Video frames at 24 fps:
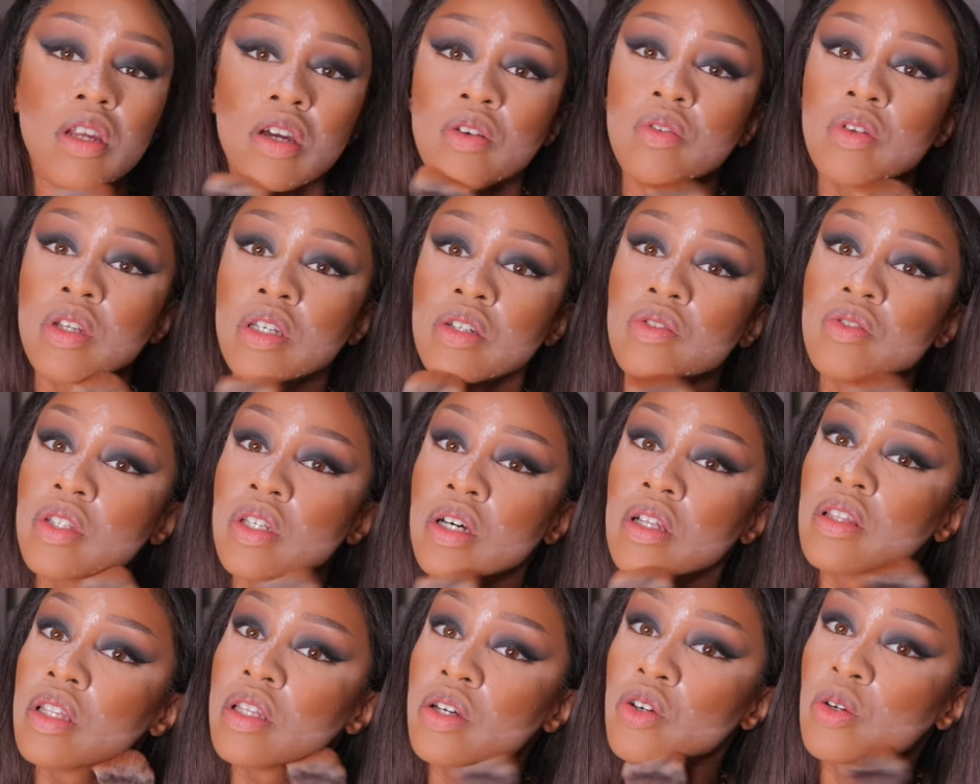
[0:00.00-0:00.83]
I only use a
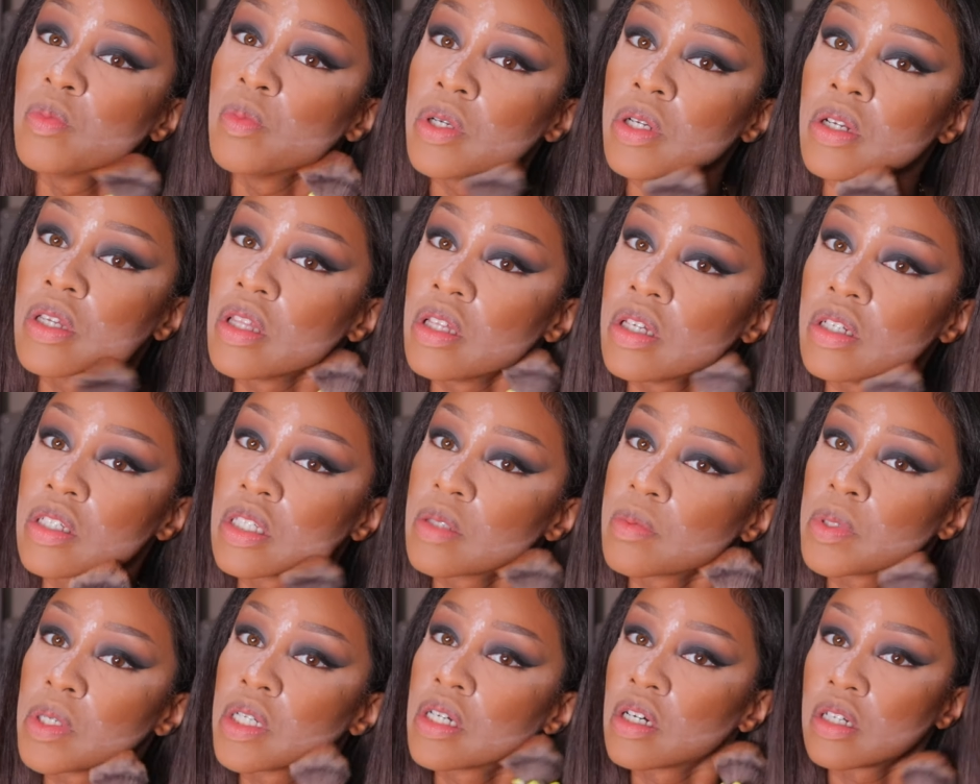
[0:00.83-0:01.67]
little bit of this
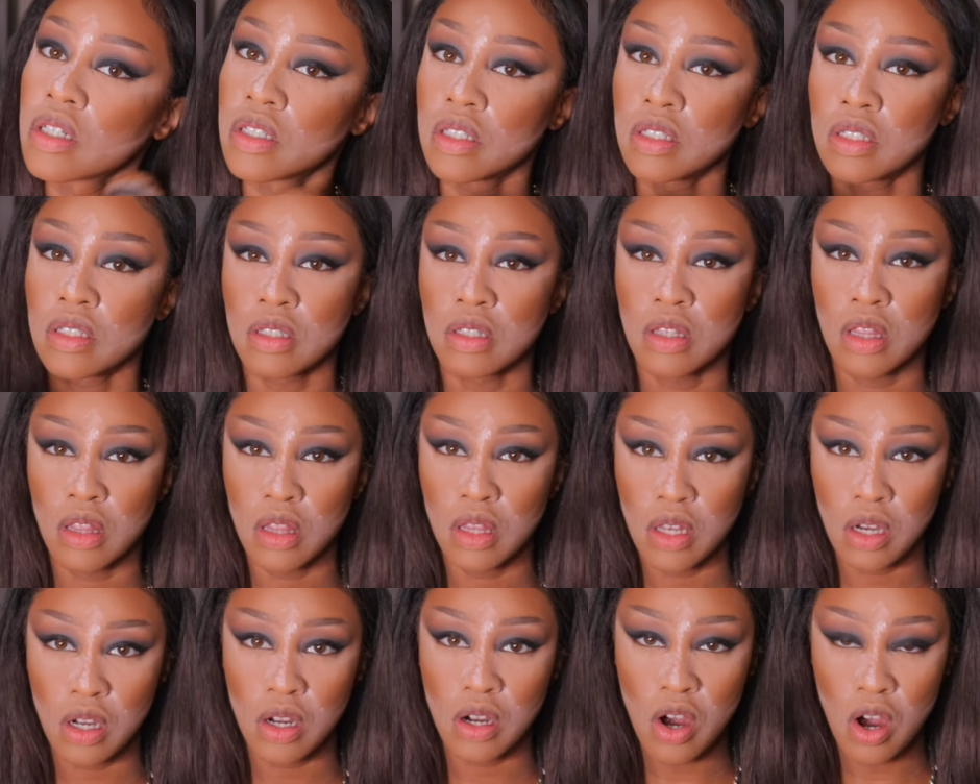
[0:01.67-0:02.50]
because
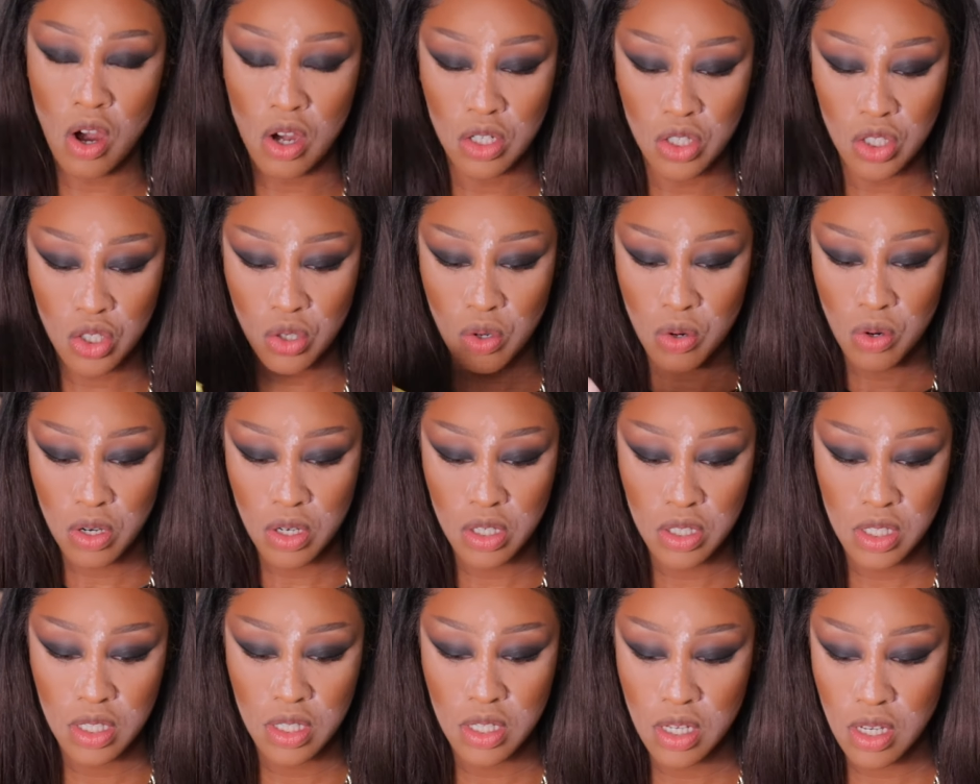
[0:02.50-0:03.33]
the contour
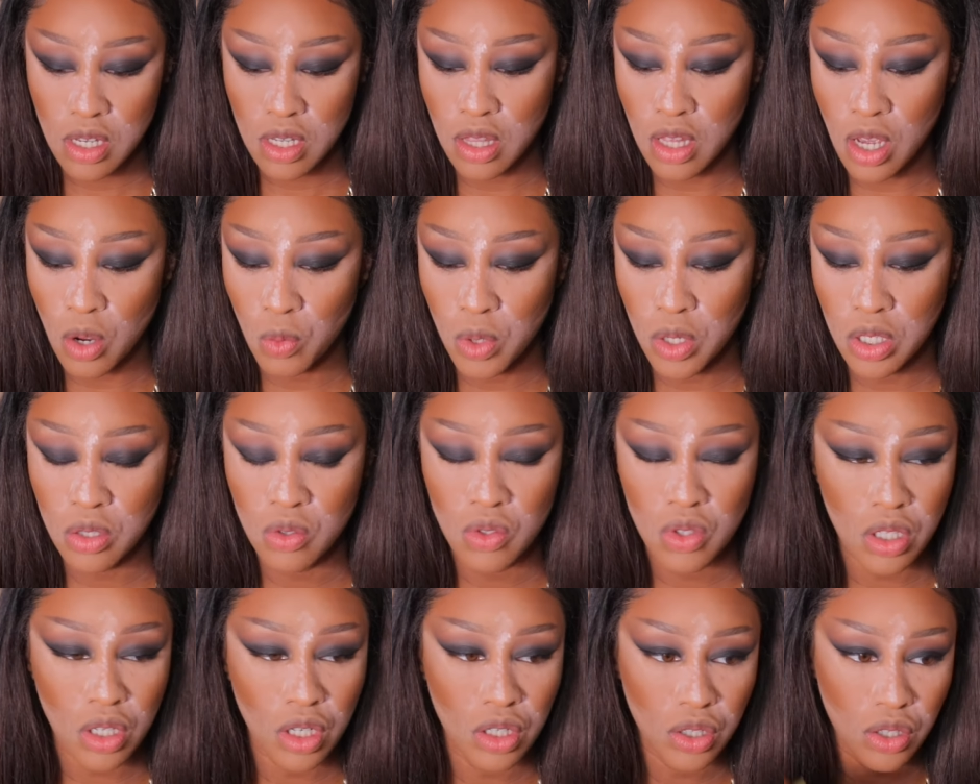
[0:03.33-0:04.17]
stick that we
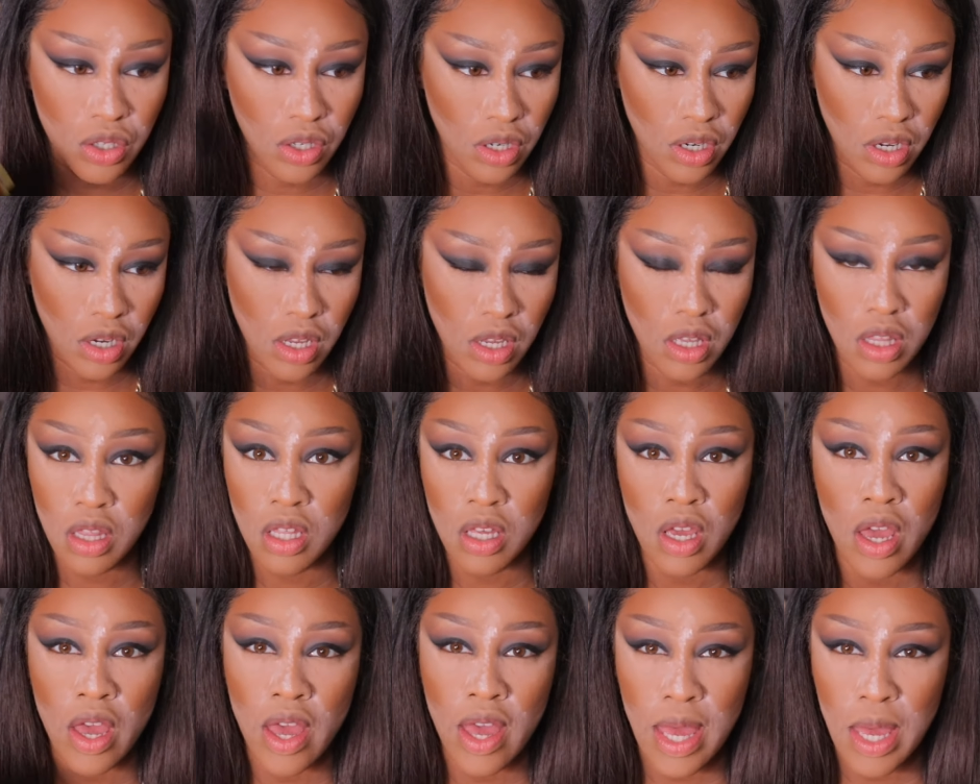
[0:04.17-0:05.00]
use underneath,
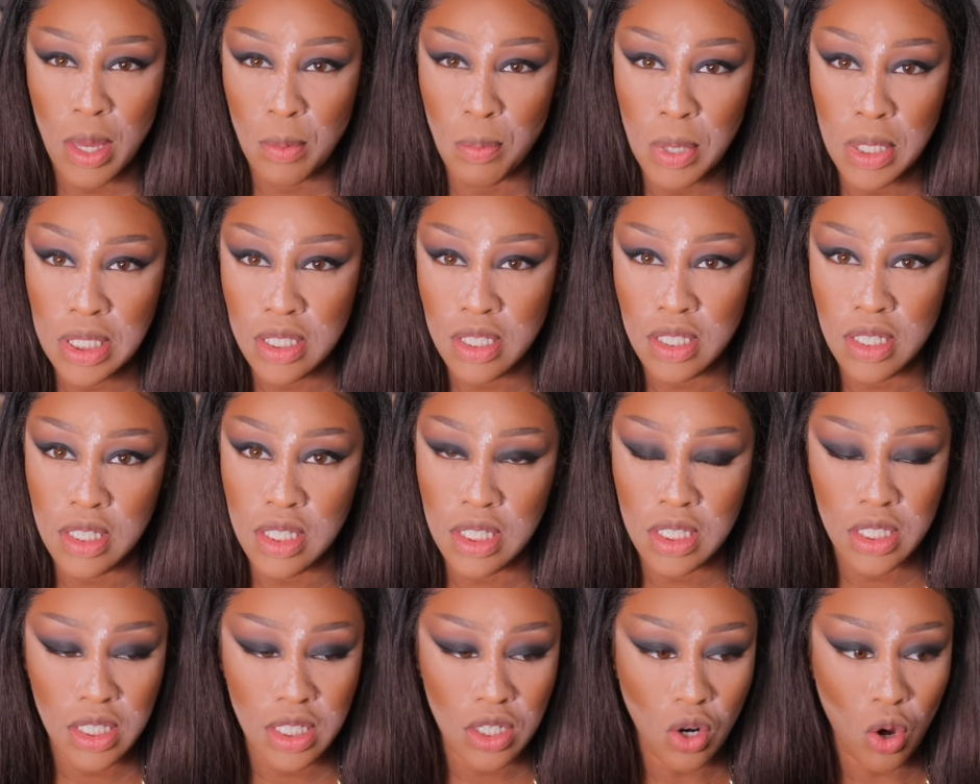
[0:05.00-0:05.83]
it
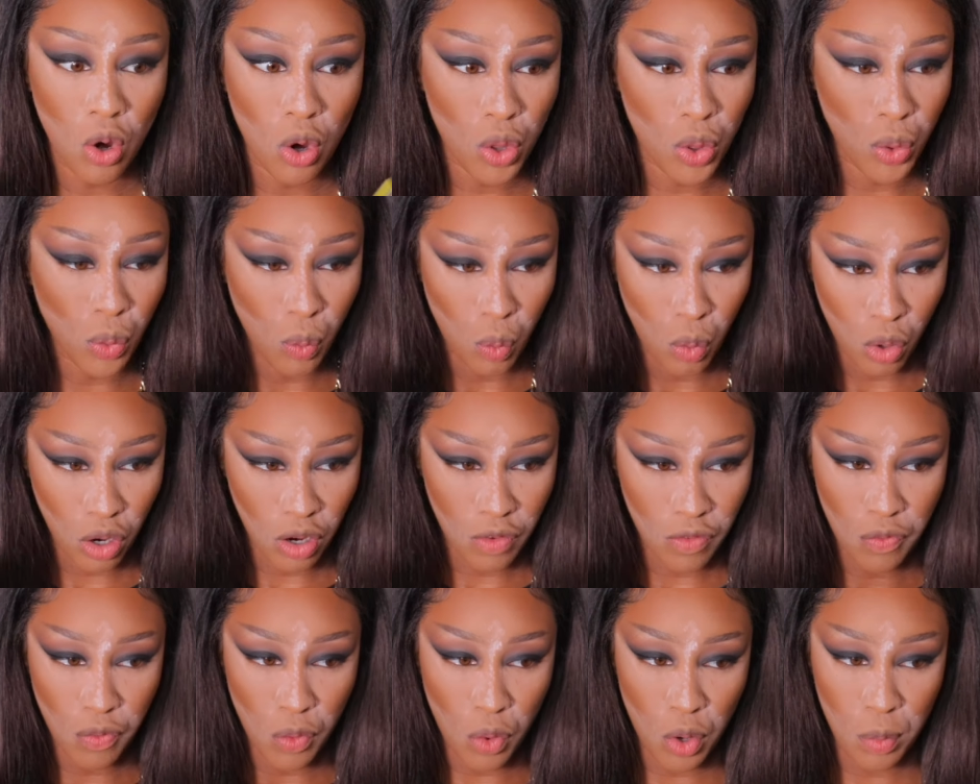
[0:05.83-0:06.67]
basically did all the work
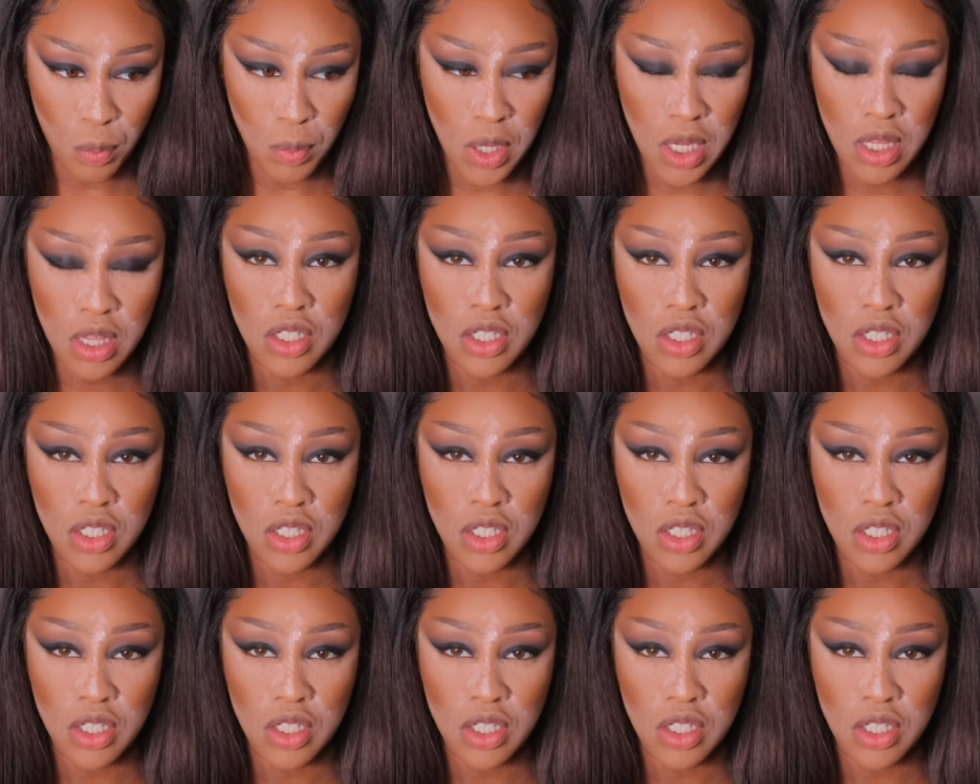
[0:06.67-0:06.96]
for me.